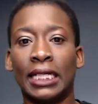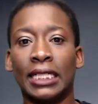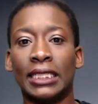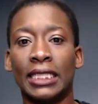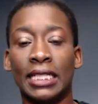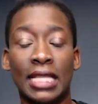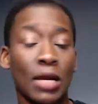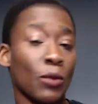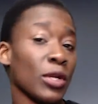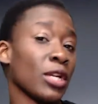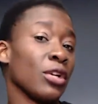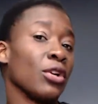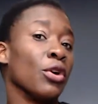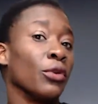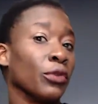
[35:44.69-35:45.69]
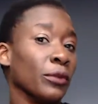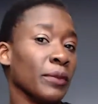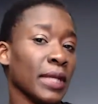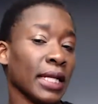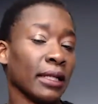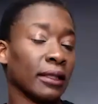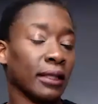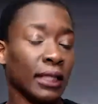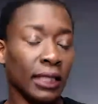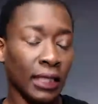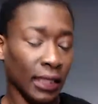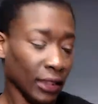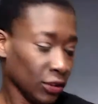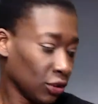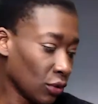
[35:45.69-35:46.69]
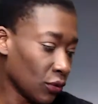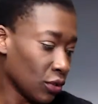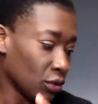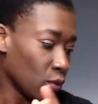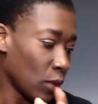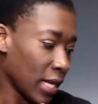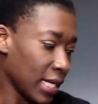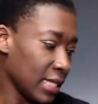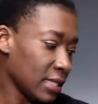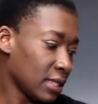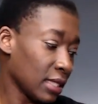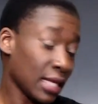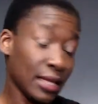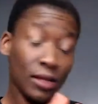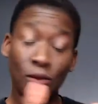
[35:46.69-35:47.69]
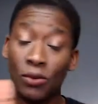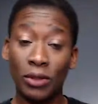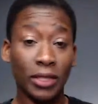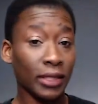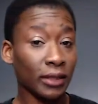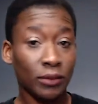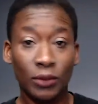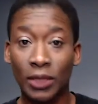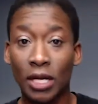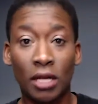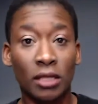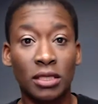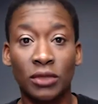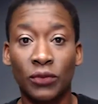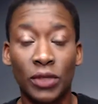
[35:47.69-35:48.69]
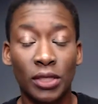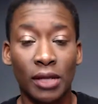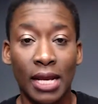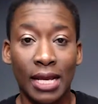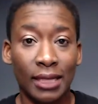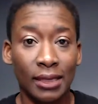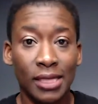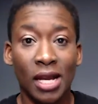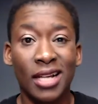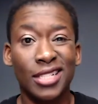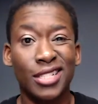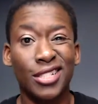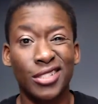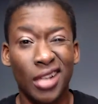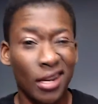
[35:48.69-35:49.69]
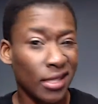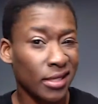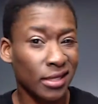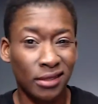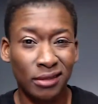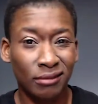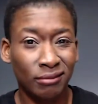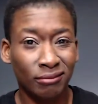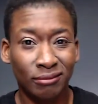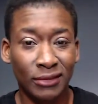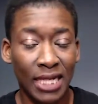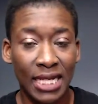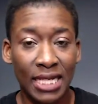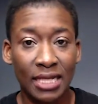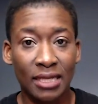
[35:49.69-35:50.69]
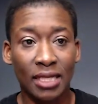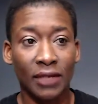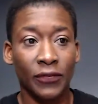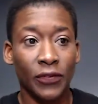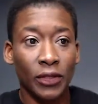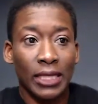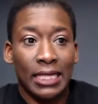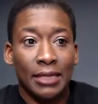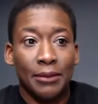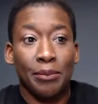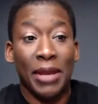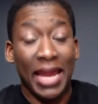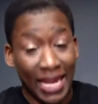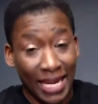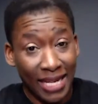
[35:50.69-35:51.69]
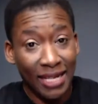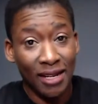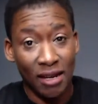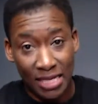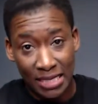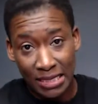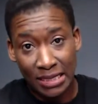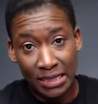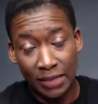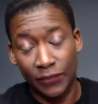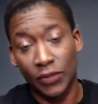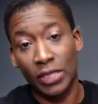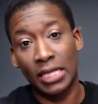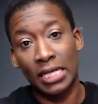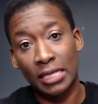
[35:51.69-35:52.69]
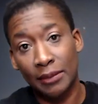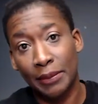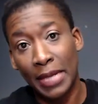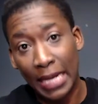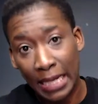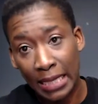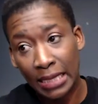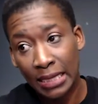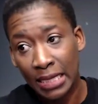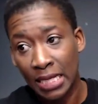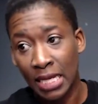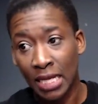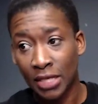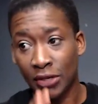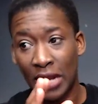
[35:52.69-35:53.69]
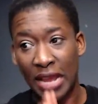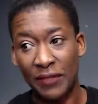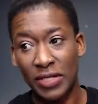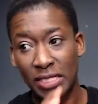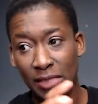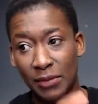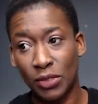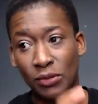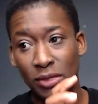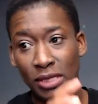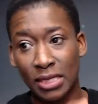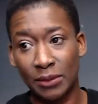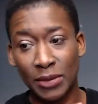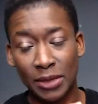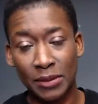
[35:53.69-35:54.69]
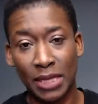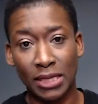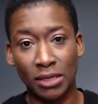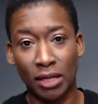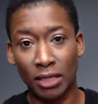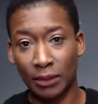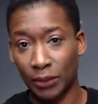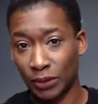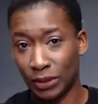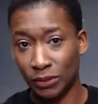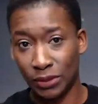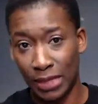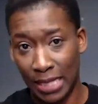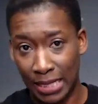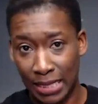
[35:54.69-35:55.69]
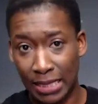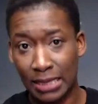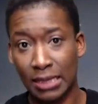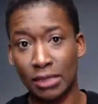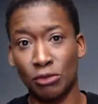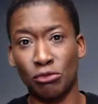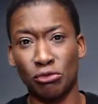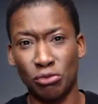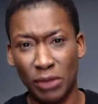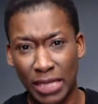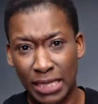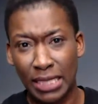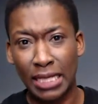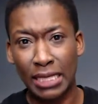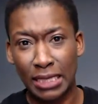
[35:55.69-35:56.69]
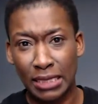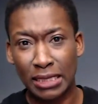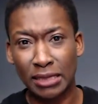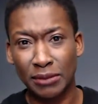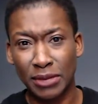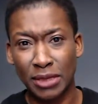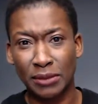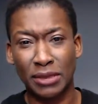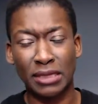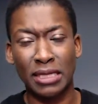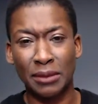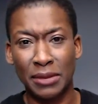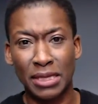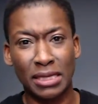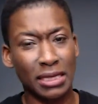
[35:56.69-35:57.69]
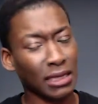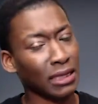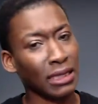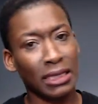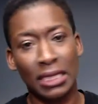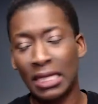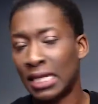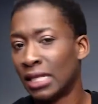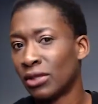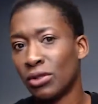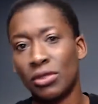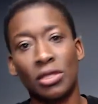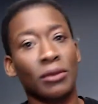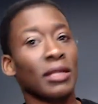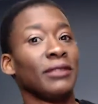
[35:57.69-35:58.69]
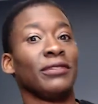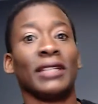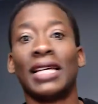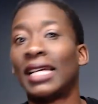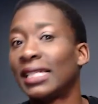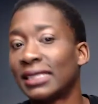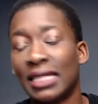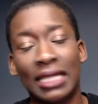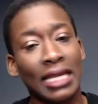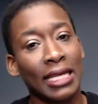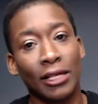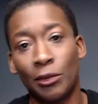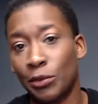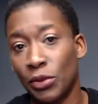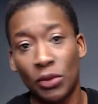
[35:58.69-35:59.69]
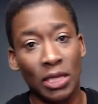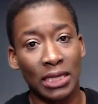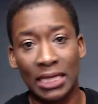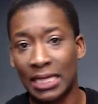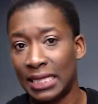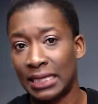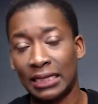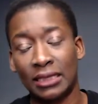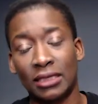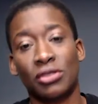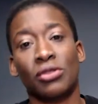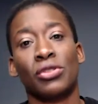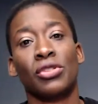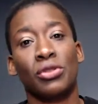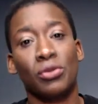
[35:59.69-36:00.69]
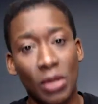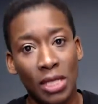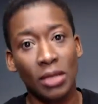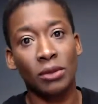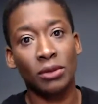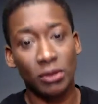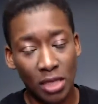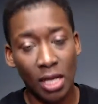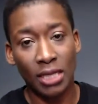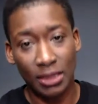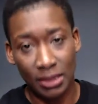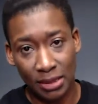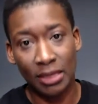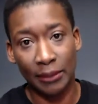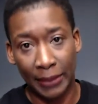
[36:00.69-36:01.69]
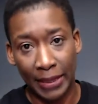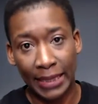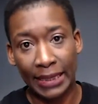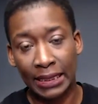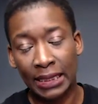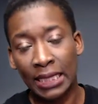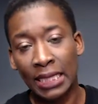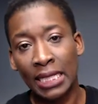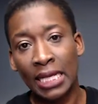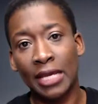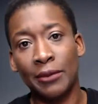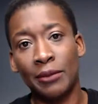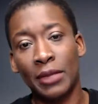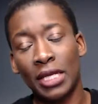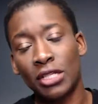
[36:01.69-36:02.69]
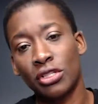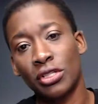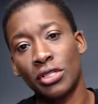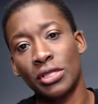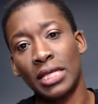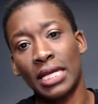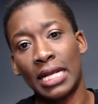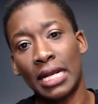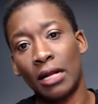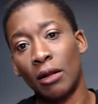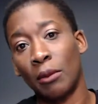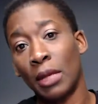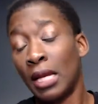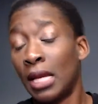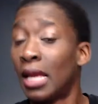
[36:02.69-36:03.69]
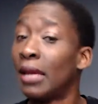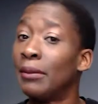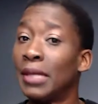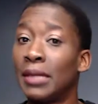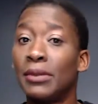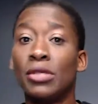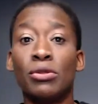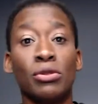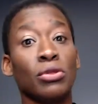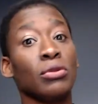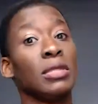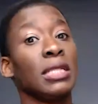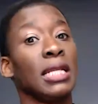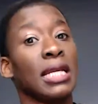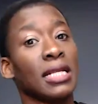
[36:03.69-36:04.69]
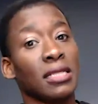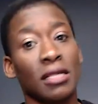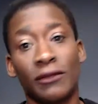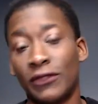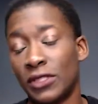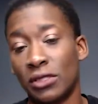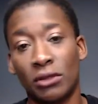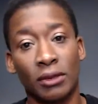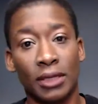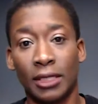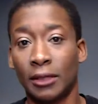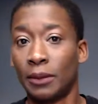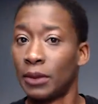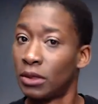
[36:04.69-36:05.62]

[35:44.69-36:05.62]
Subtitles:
And then we can go from there. So there's ways, or regardless of where you're at, talk to your doctor, right? If you're in pain, honestly, if you're in pain, you're having some of those symptoms I talked about, those headaches, those radiating symptoms, numbness, tingling, those are red flags. I can't help you online. So you want to talk to somebody and make sure you get help. And maybe you do need hands-on physical therapy.